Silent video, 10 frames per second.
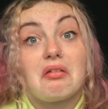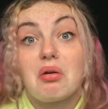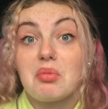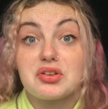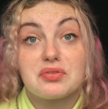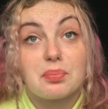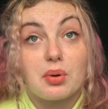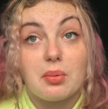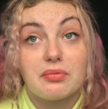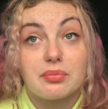Not much of a
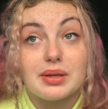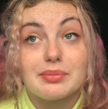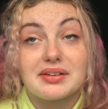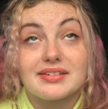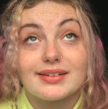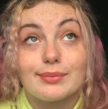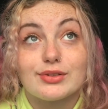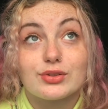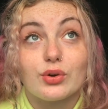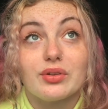problem for me because I'm in
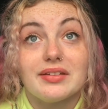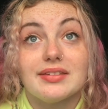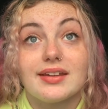Scotland